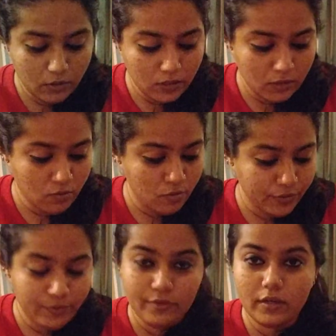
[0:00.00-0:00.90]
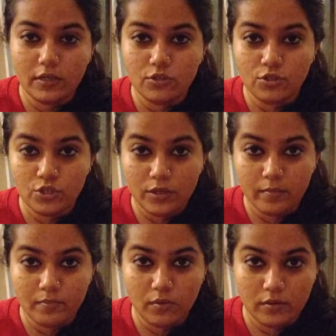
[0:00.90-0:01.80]
working on your
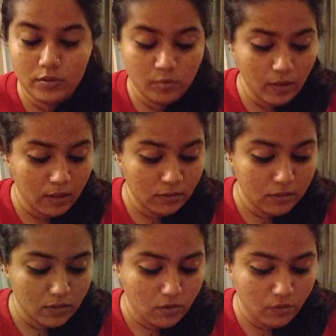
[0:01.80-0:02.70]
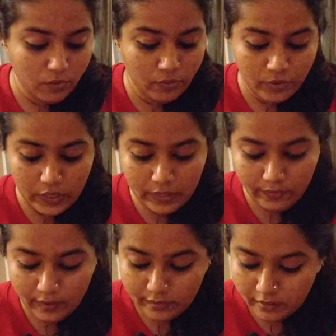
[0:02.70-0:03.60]
relationship as well, or
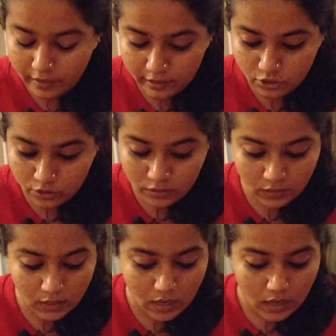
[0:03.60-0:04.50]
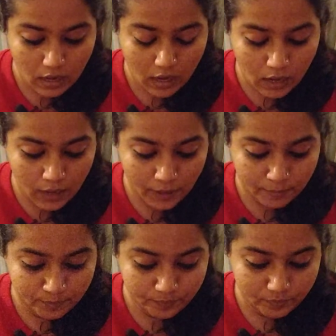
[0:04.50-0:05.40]
in that direction.
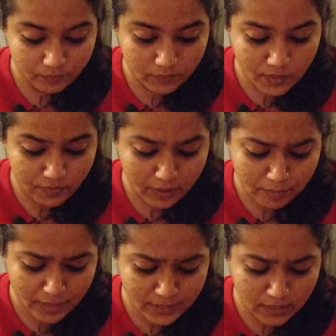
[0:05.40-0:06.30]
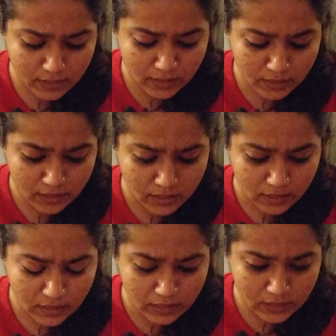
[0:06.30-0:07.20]
Um, Divine Masculine
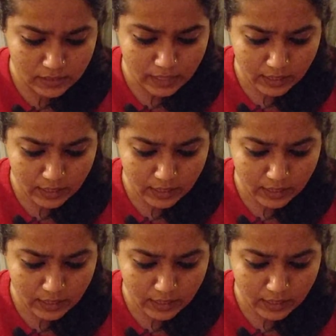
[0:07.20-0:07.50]
is